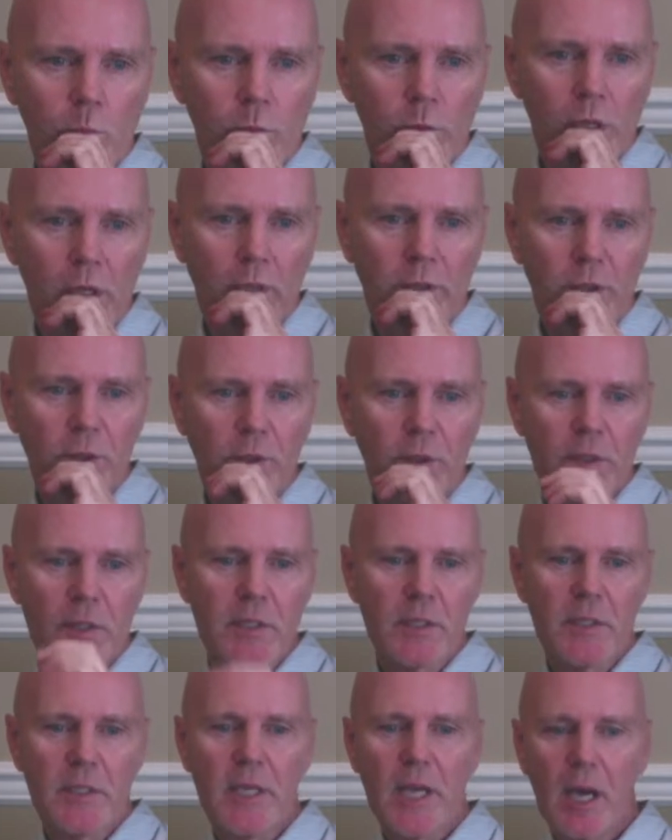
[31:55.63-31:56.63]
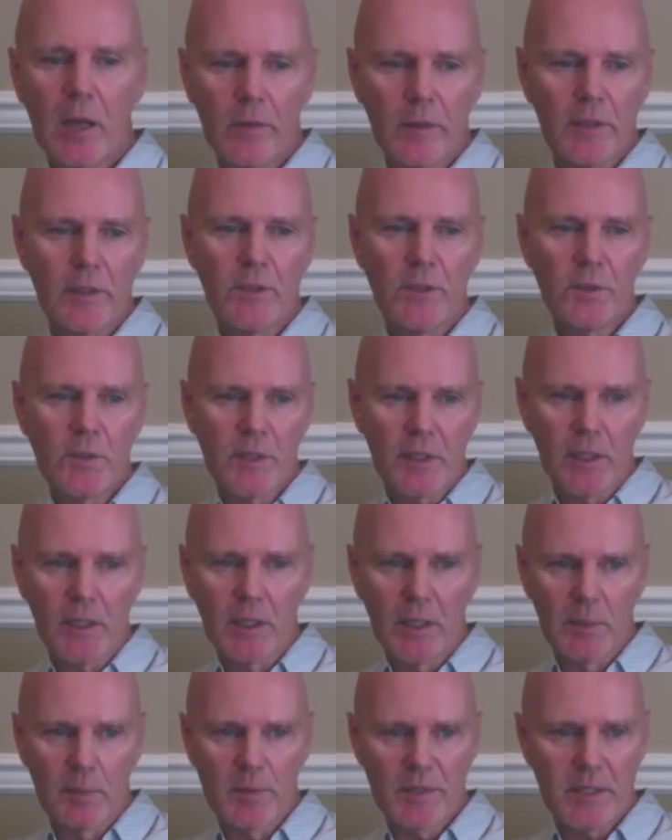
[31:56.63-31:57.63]
And you can see how they're using
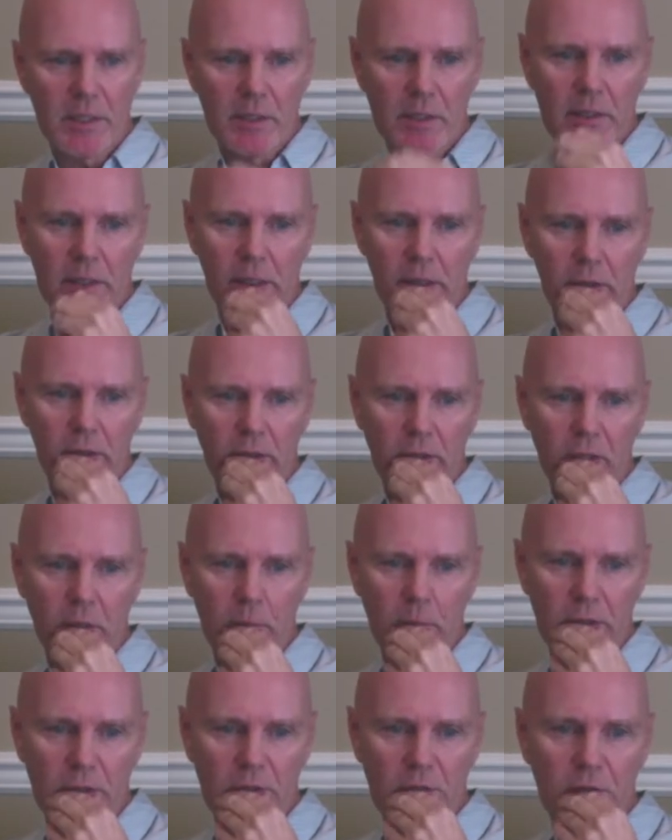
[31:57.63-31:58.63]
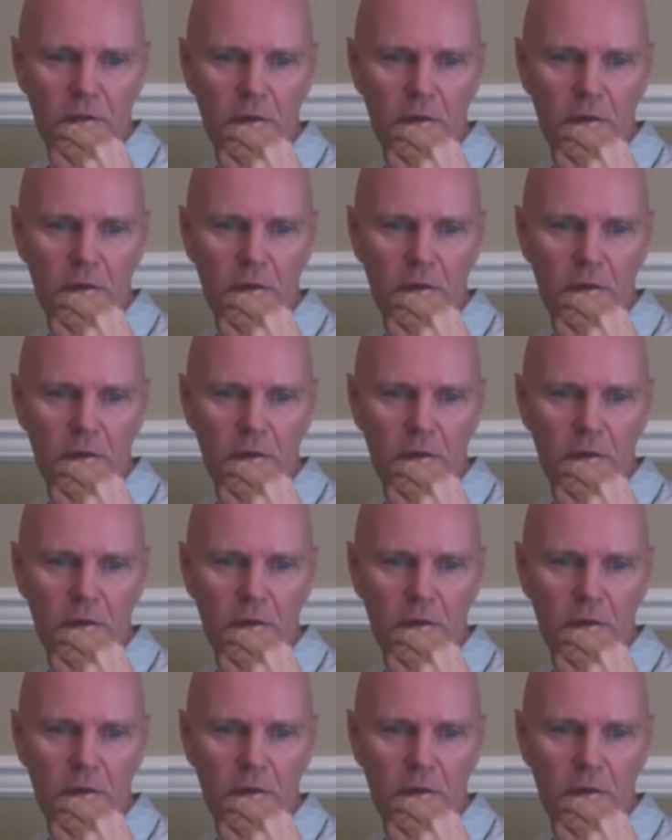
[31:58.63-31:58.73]
ellipsis here in number 2. I